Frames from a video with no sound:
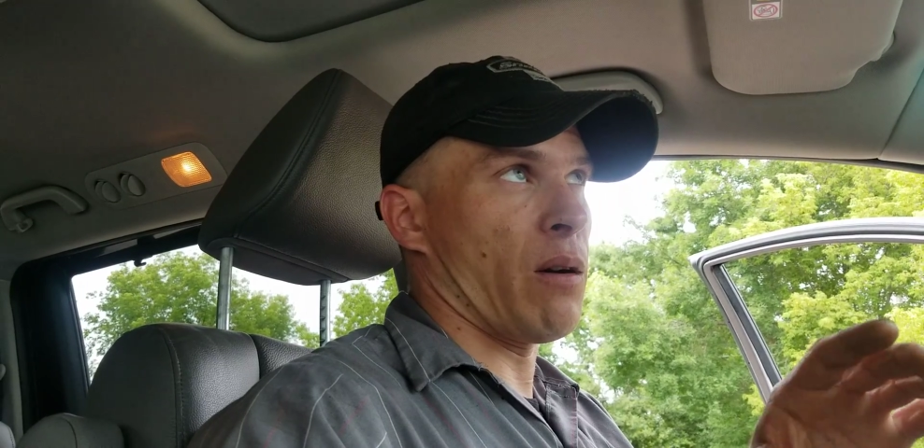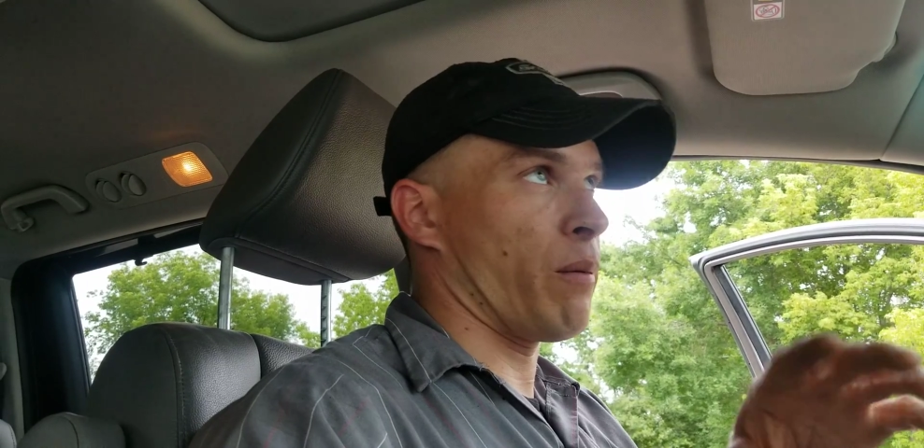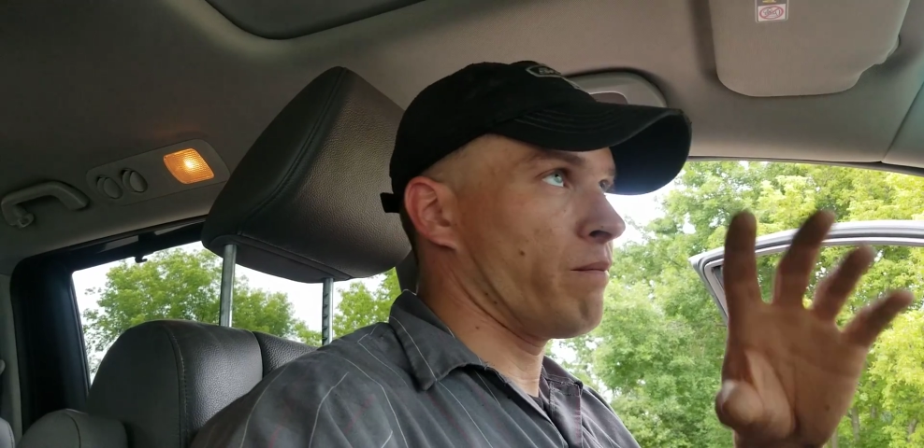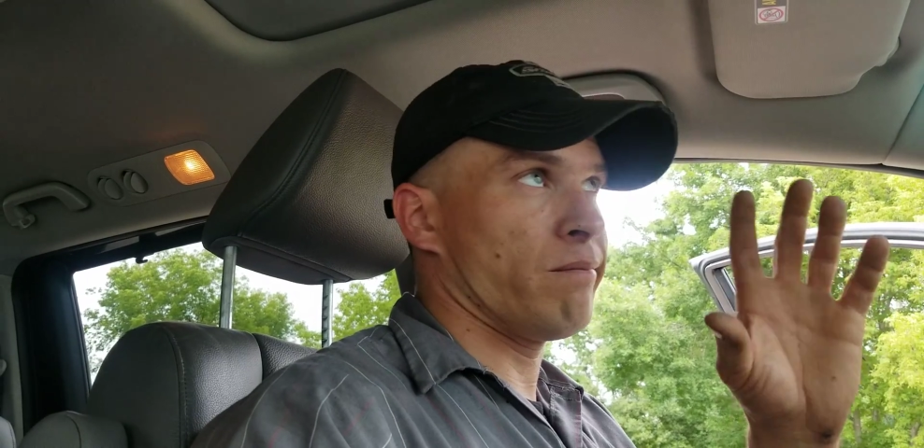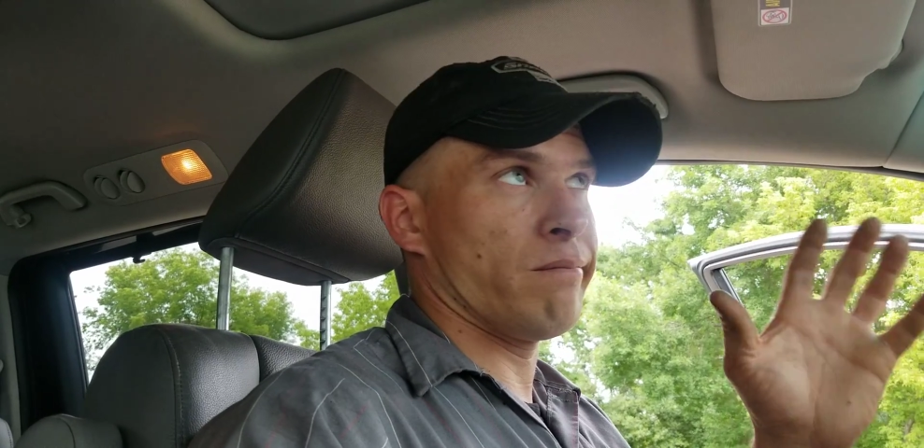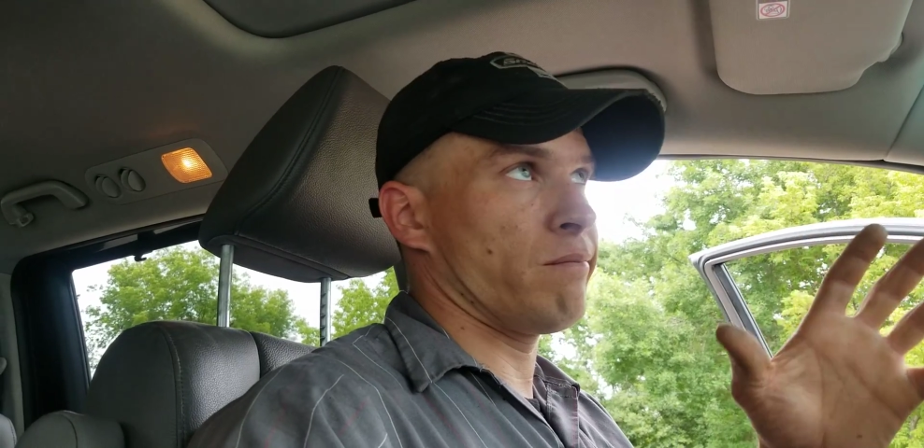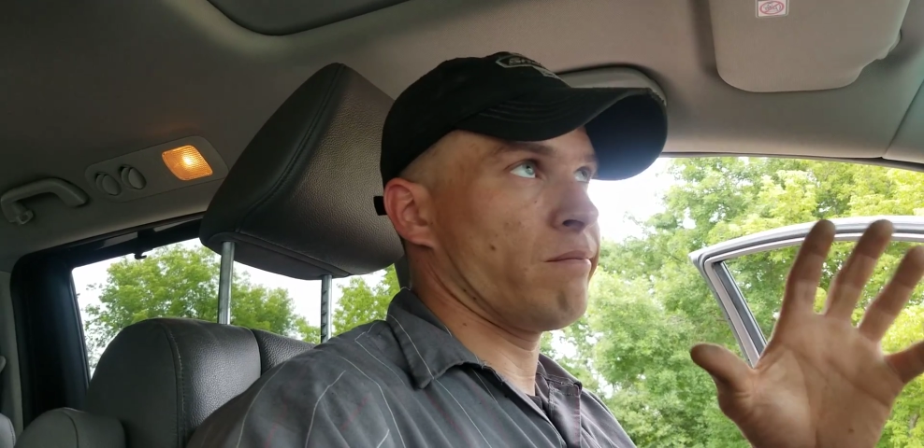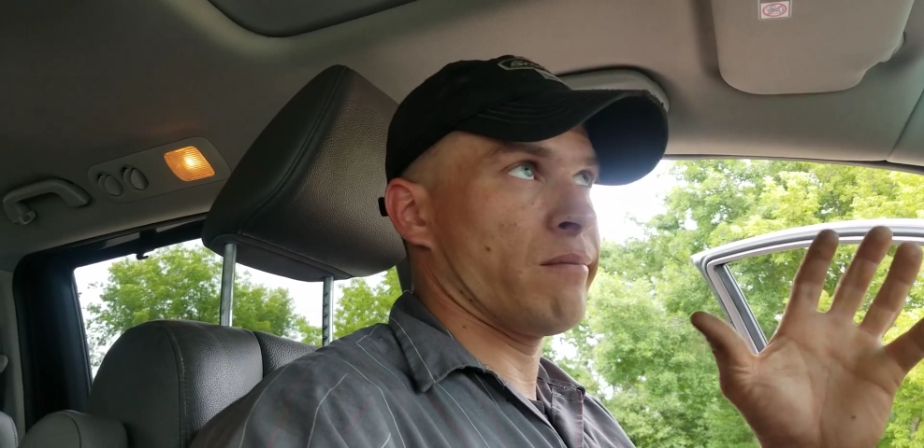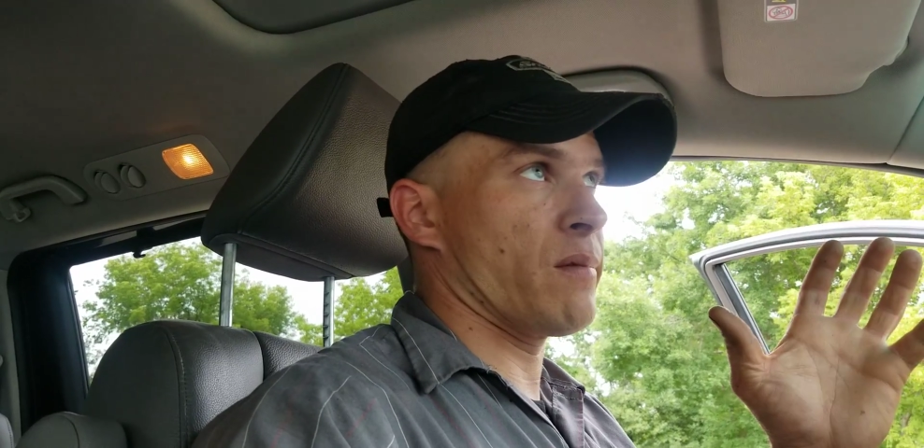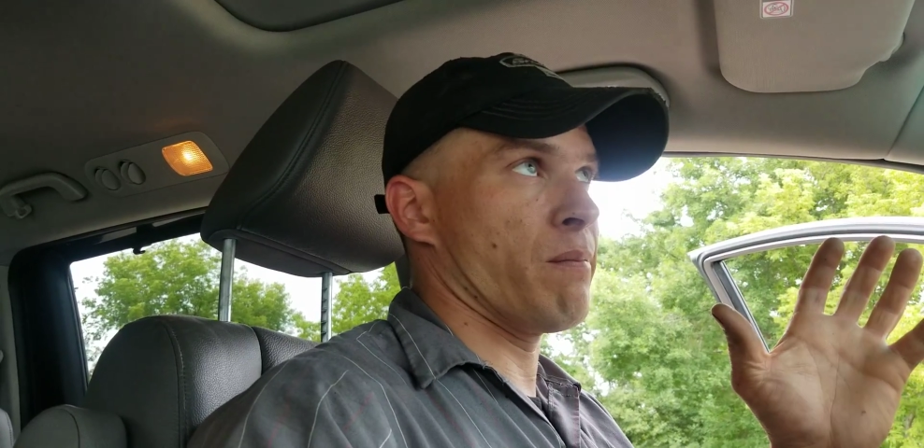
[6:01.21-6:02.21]
know
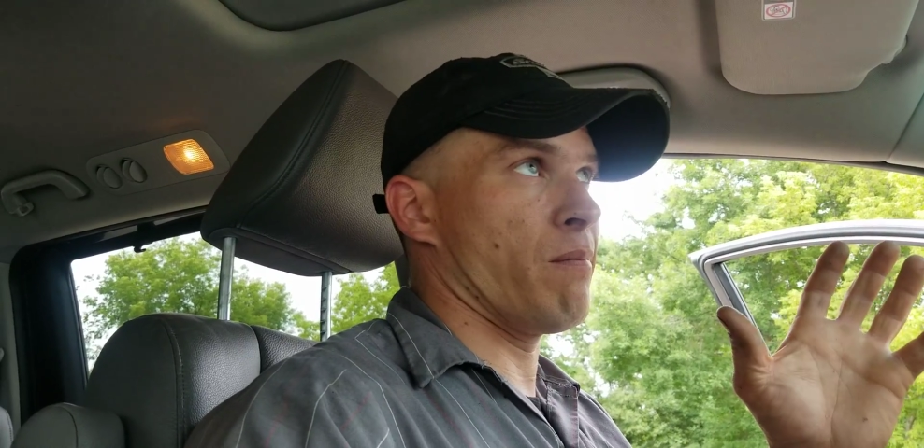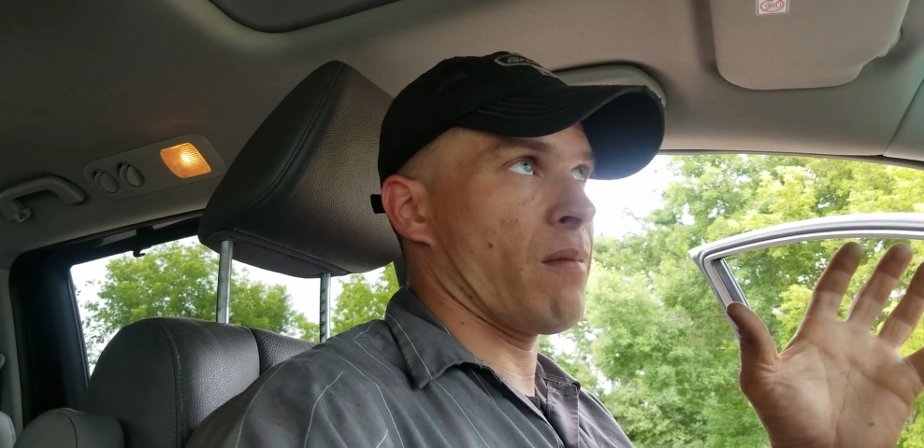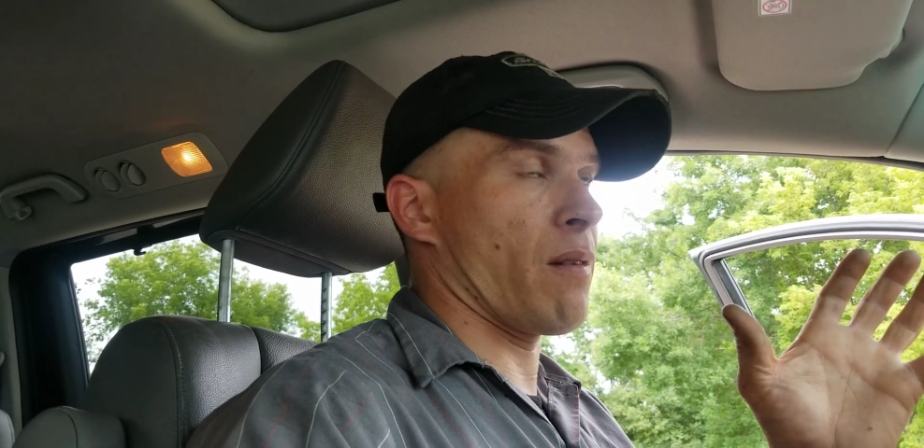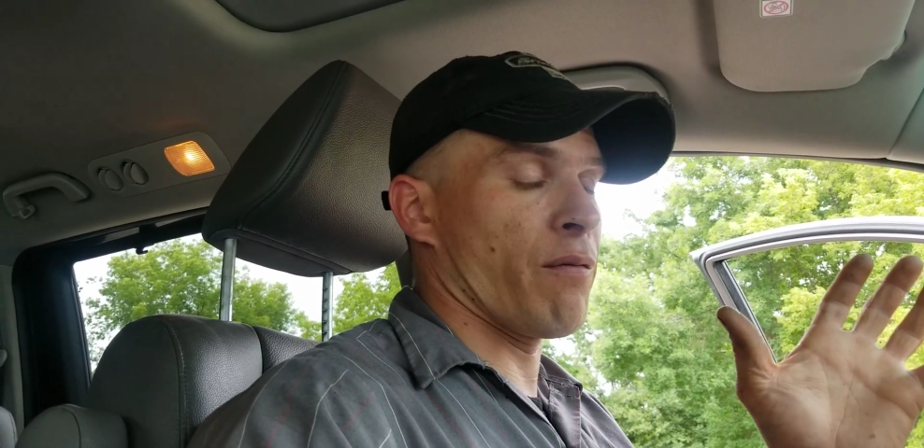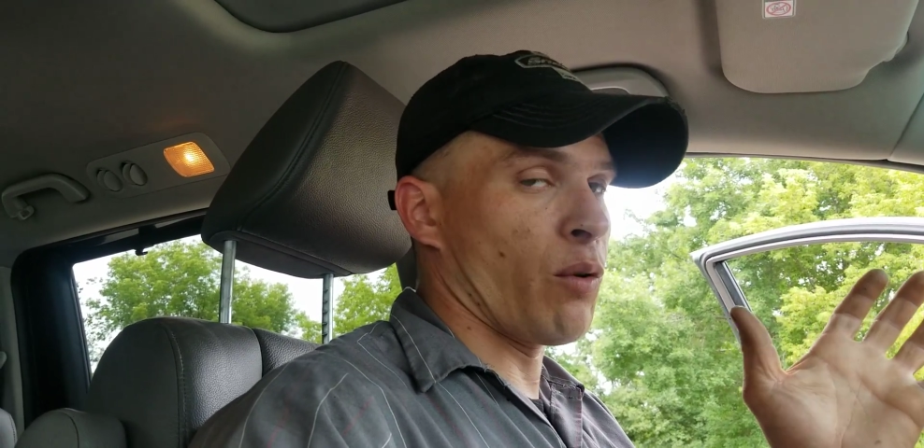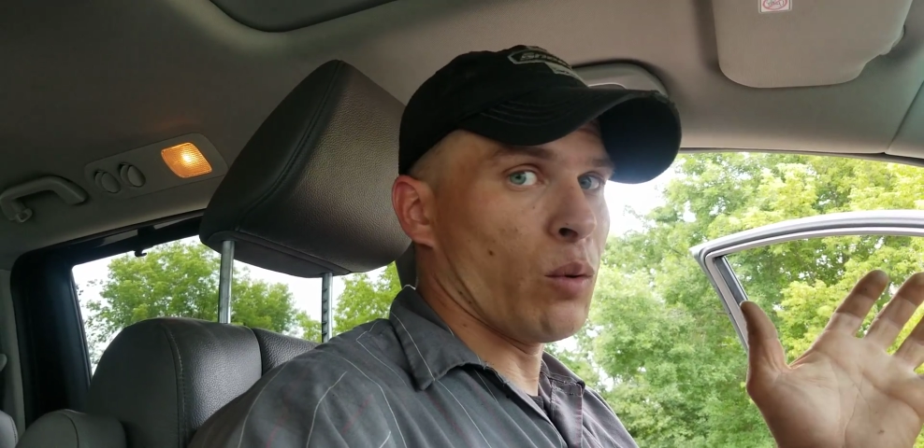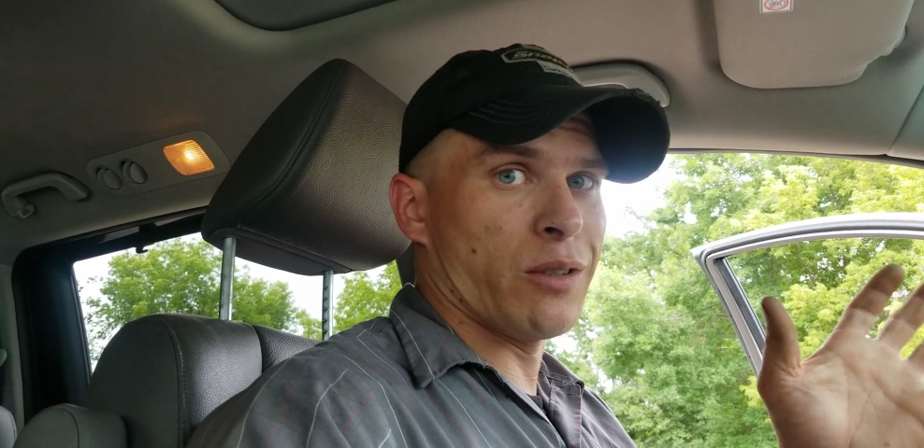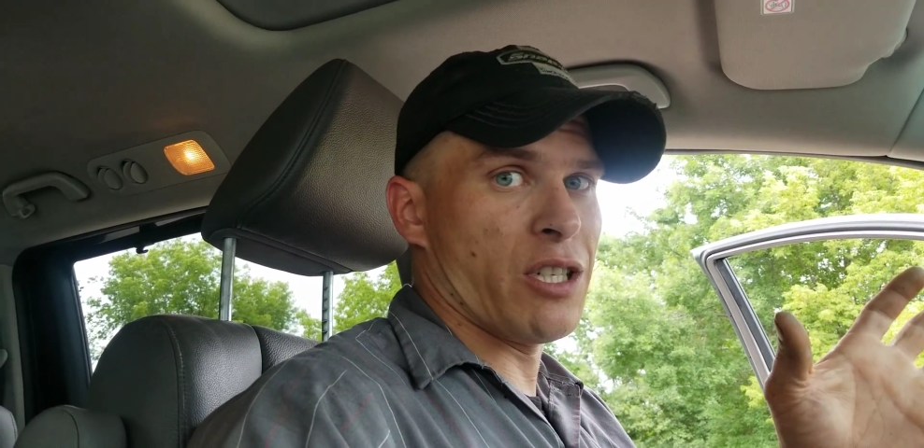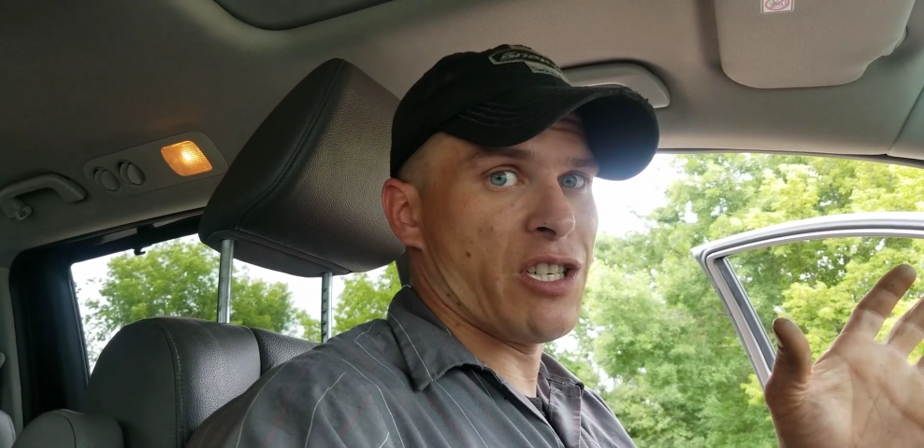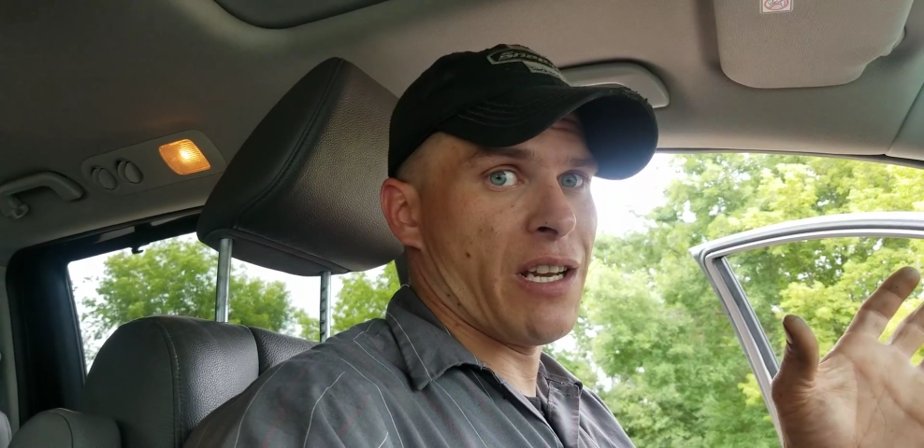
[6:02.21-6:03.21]
voltage